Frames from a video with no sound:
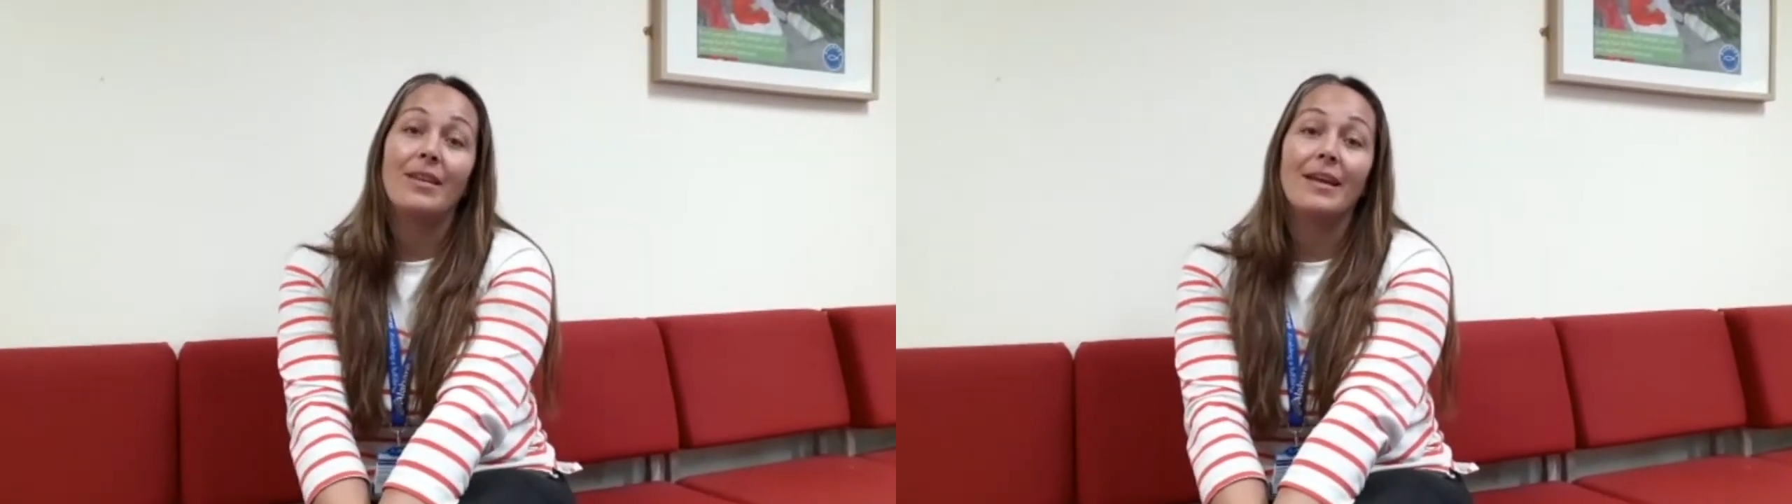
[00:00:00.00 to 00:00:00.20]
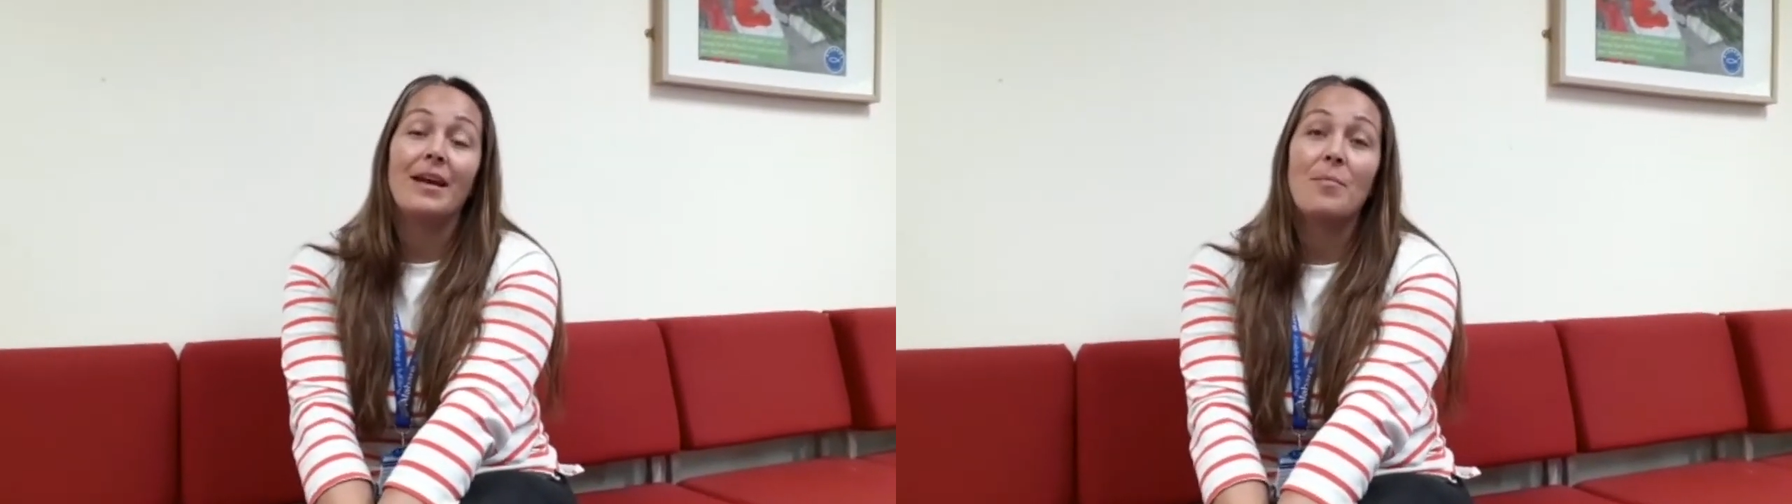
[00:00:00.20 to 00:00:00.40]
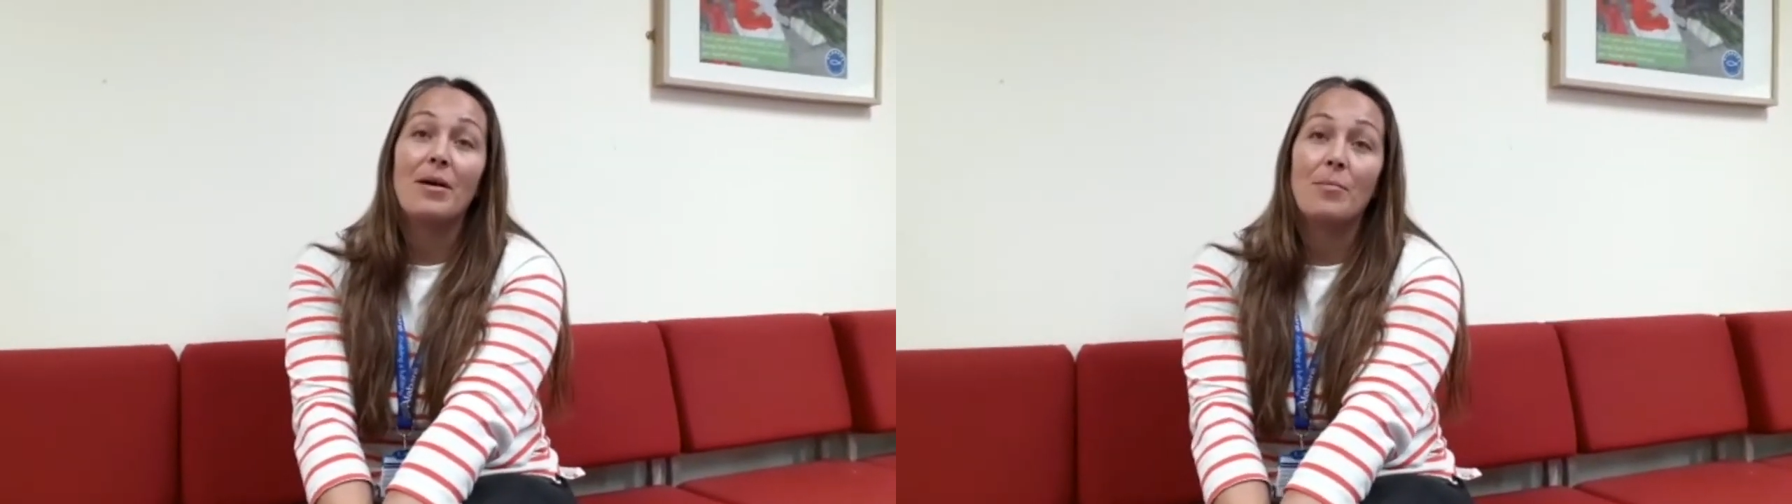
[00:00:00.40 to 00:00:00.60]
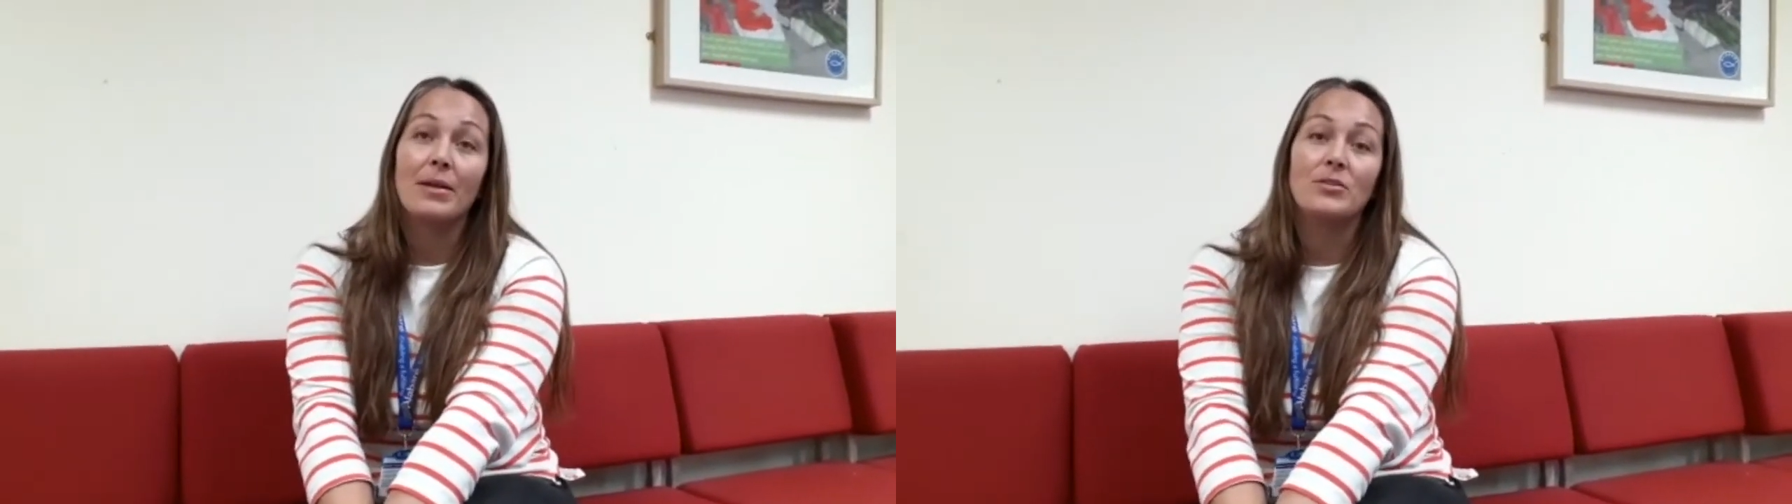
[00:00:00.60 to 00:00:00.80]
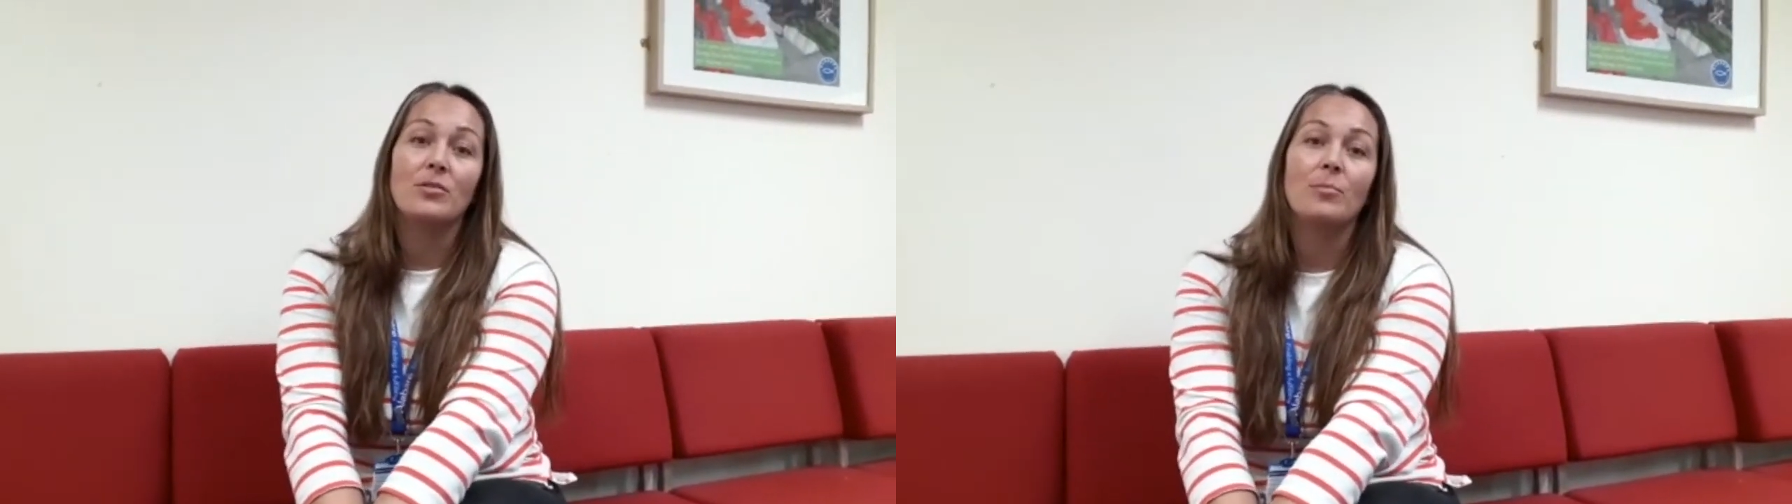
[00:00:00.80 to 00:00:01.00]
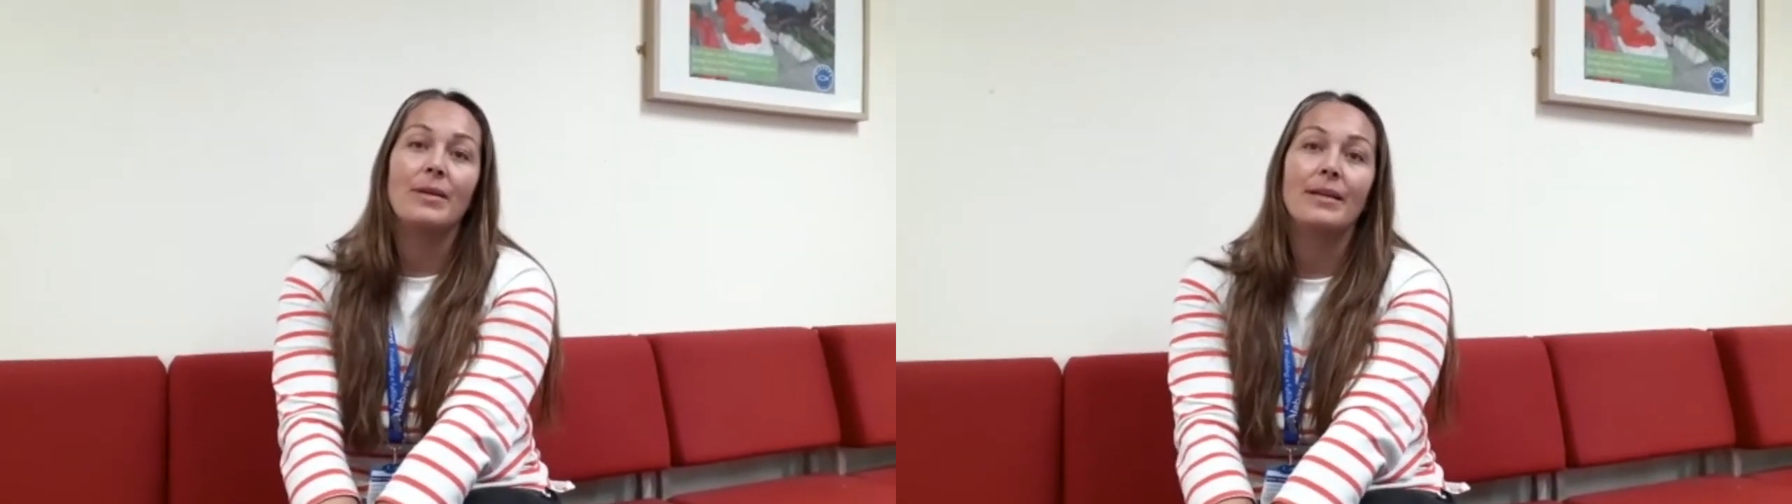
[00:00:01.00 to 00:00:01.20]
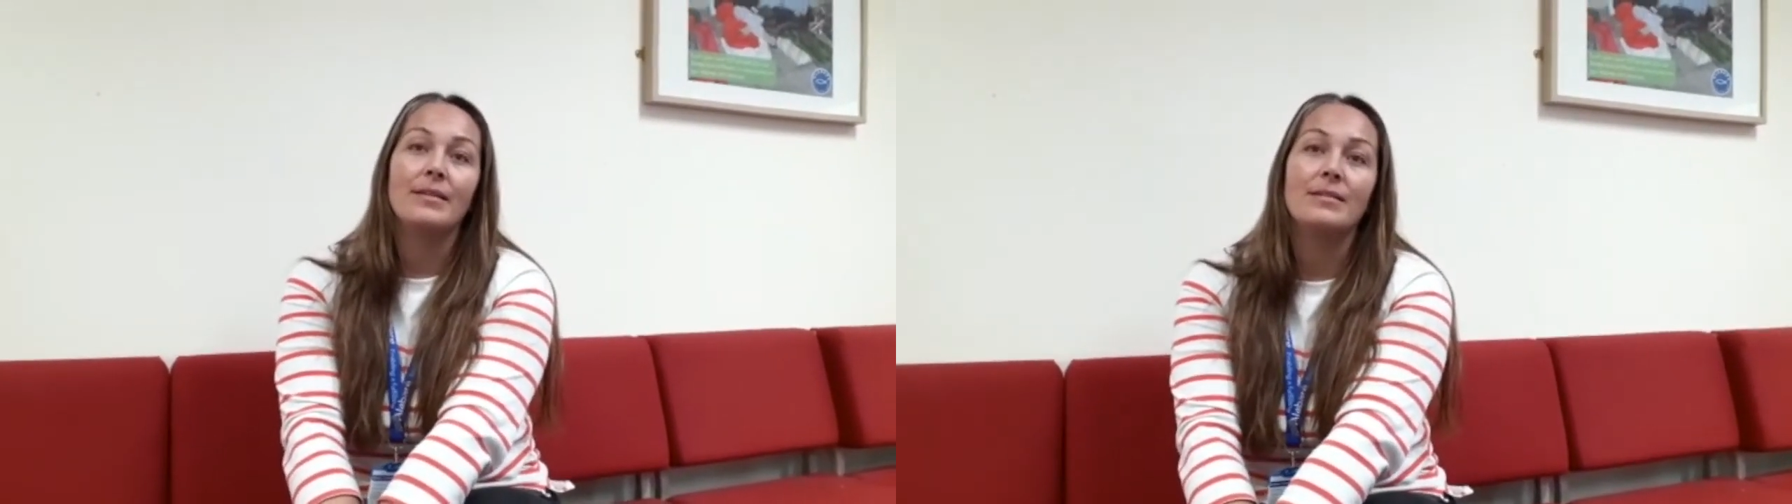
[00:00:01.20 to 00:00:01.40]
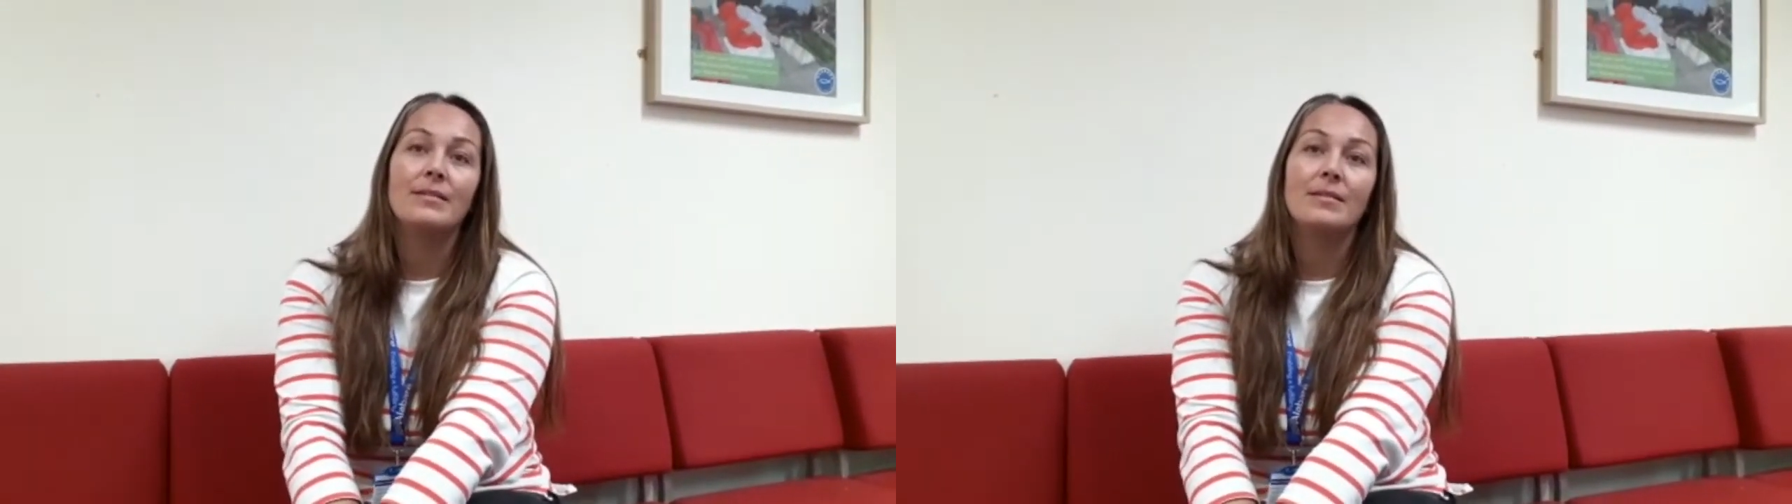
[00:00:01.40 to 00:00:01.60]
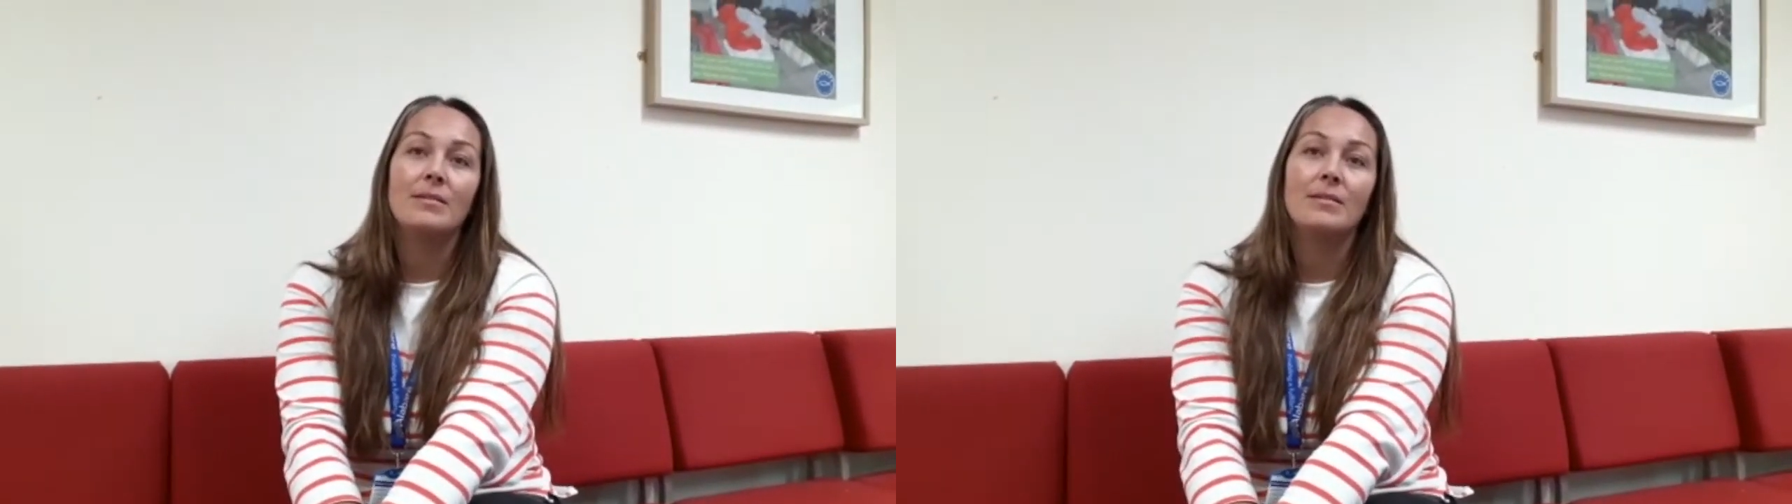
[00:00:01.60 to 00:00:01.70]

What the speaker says: thing about my job is